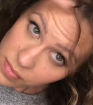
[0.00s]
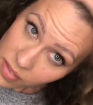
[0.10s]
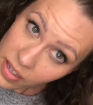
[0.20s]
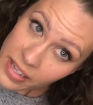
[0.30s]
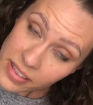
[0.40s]

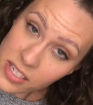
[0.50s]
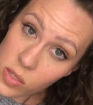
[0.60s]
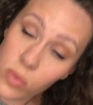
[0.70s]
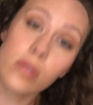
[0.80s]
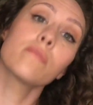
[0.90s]
and this
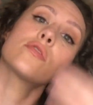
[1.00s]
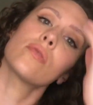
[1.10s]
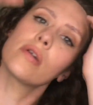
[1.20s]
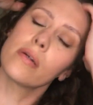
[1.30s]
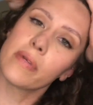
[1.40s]
will
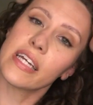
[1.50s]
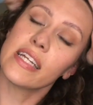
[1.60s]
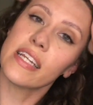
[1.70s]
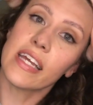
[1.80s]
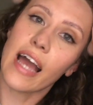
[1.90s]
absorb
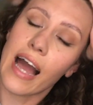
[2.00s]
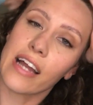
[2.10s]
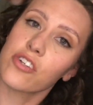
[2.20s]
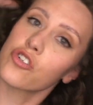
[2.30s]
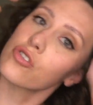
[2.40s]
any
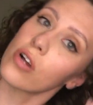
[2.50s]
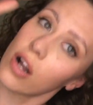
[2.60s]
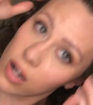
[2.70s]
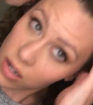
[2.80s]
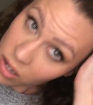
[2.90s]

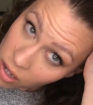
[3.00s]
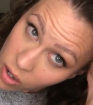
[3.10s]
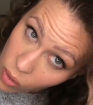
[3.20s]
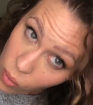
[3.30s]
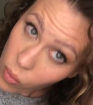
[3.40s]
extra
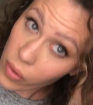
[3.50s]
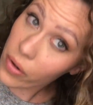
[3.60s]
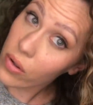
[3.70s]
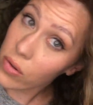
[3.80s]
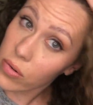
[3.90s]

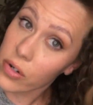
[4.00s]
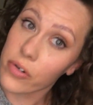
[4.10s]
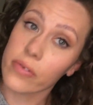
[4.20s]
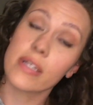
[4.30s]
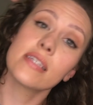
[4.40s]
oil or
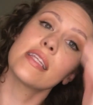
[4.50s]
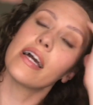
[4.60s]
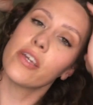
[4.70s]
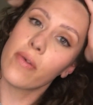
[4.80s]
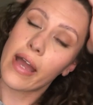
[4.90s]
grease that
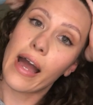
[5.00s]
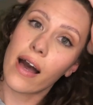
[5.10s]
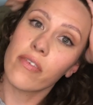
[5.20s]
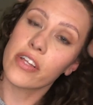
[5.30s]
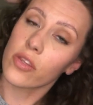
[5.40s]
you have
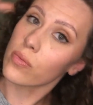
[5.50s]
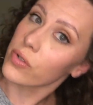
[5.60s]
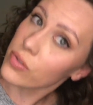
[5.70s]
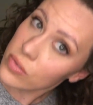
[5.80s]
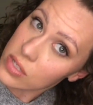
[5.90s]
at the
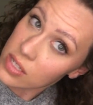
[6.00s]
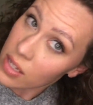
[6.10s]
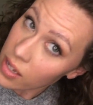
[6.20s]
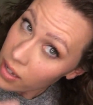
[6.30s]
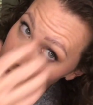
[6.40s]
roots.
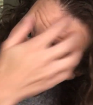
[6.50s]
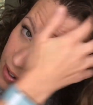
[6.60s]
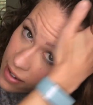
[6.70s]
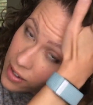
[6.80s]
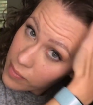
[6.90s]

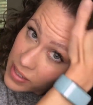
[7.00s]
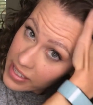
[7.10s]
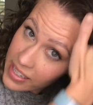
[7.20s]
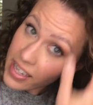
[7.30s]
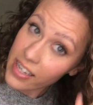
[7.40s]

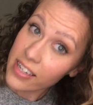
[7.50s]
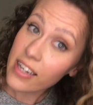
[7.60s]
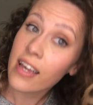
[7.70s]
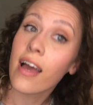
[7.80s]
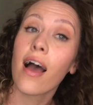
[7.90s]
Again,
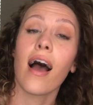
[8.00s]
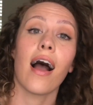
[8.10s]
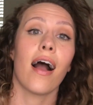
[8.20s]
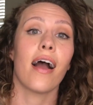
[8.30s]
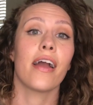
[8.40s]

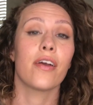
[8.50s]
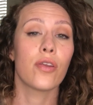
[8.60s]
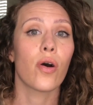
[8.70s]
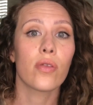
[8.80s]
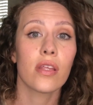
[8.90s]
I
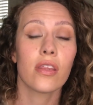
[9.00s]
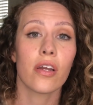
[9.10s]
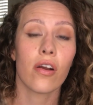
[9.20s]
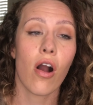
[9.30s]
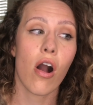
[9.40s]
know that
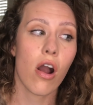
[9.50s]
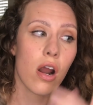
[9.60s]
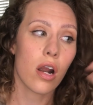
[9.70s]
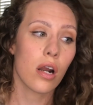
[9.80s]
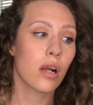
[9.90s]
there
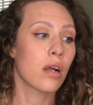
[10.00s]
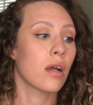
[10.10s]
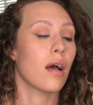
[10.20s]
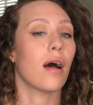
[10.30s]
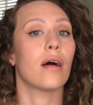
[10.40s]
are
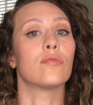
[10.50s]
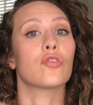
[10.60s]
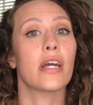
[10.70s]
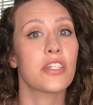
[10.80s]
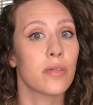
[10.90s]
dry
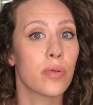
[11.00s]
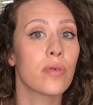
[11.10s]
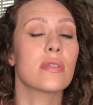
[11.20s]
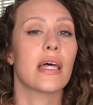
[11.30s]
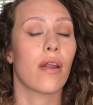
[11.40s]
shampoos
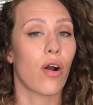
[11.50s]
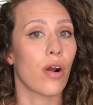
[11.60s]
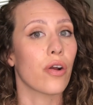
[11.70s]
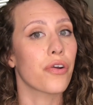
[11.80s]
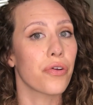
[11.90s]
that
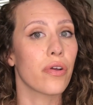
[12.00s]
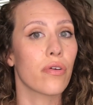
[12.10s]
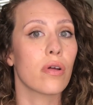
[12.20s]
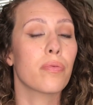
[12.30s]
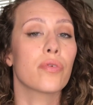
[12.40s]
are Curly Girl
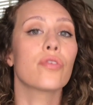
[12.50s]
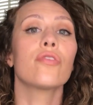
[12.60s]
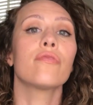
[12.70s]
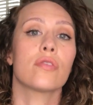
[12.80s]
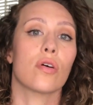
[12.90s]
approved,
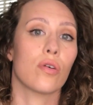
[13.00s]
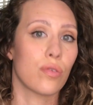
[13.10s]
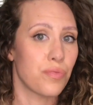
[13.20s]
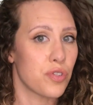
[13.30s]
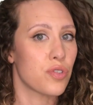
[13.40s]
so
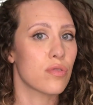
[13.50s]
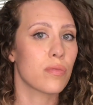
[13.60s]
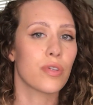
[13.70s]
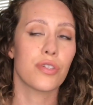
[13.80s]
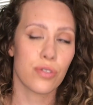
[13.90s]
just do some
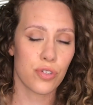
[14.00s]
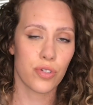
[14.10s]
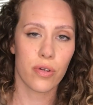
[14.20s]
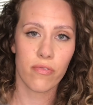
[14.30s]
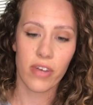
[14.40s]
research, you
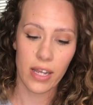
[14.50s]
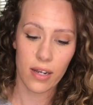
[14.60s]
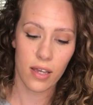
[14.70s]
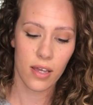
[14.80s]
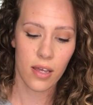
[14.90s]
can find it.